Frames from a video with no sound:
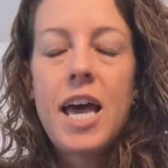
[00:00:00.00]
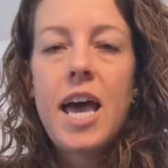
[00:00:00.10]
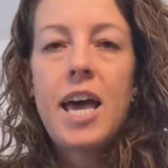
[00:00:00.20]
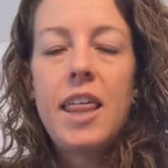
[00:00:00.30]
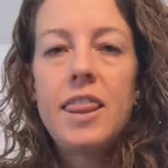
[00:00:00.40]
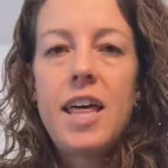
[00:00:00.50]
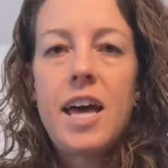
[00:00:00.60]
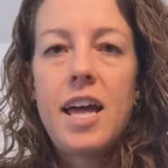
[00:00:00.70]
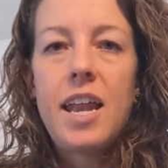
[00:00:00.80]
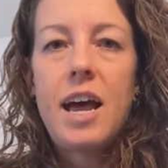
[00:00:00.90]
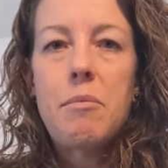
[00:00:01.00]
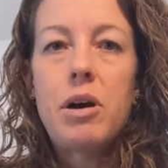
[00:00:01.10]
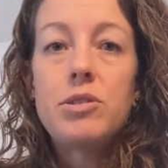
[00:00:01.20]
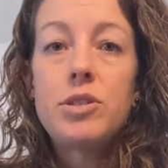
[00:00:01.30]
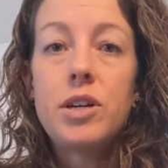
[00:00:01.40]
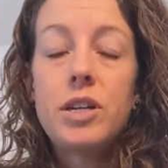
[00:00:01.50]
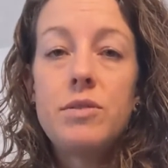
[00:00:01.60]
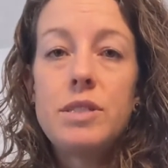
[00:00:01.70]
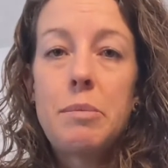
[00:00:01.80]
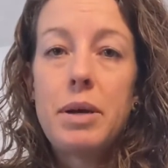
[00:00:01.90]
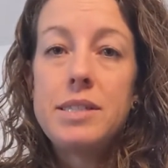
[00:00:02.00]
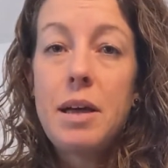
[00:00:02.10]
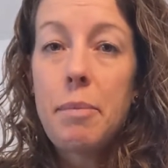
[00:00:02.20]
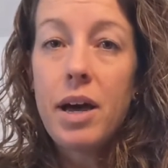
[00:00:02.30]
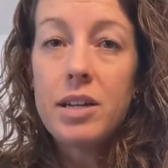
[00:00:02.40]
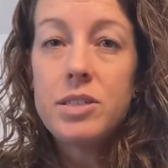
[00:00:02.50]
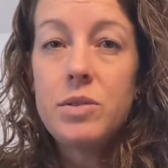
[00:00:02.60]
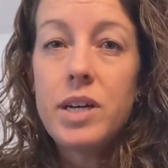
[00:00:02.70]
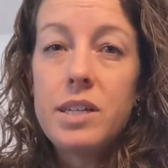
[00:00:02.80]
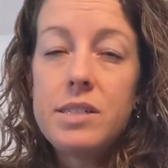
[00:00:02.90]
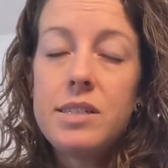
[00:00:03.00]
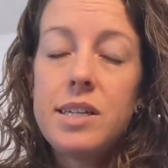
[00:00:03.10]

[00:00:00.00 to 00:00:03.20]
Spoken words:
And then I'll show you step by step how to do it.